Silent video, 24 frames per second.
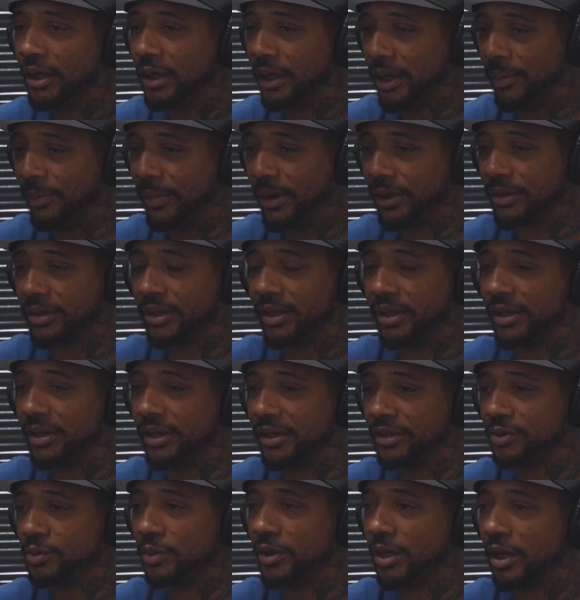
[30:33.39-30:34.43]
And my thing
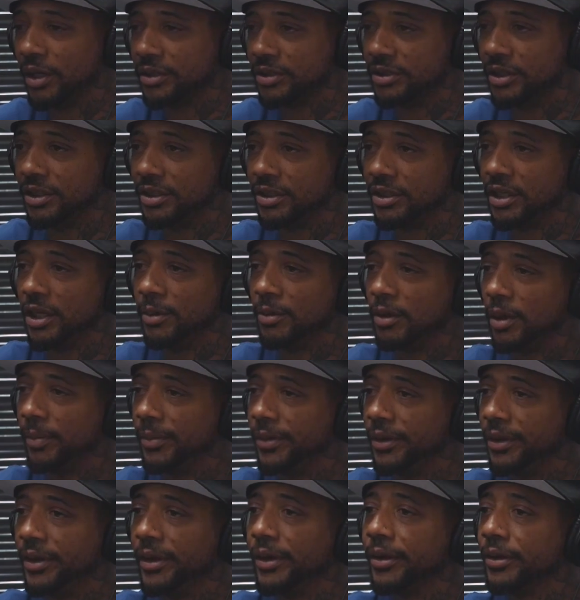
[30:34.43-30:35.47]
is, we all just need to keep coming
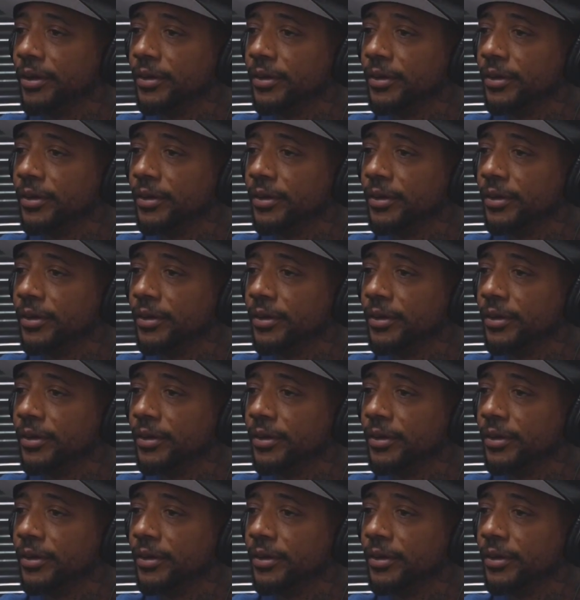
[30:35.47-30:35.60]
together.